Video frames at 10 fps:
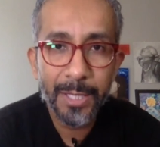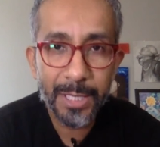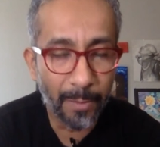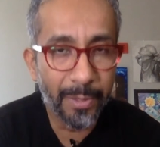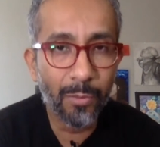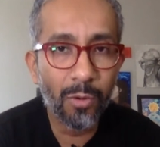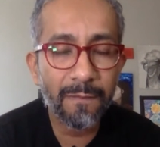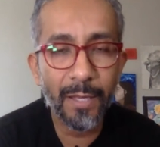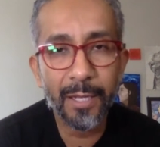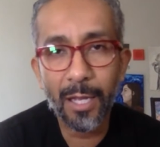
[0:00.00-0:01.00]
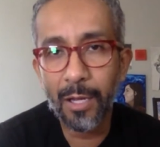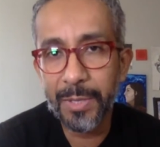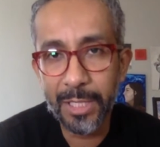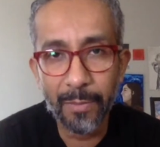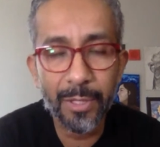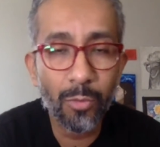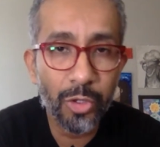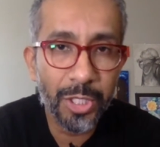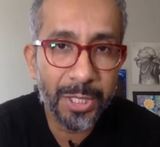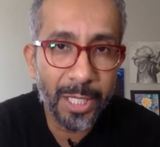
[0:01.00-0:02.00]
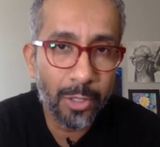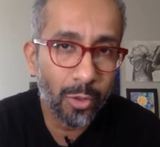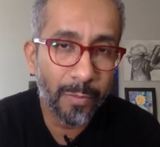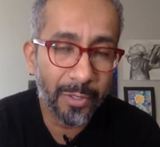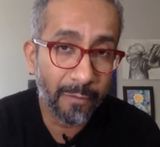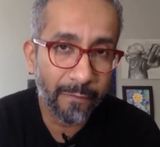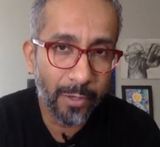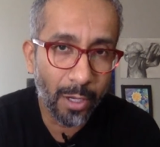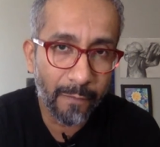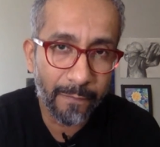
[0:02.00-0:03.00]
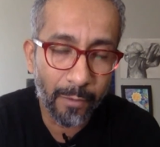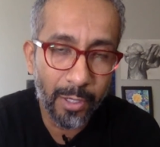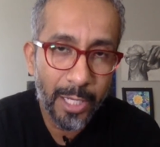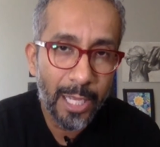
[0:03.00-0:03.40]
Some of them will flake out. Some of them will just take you up on your free offer.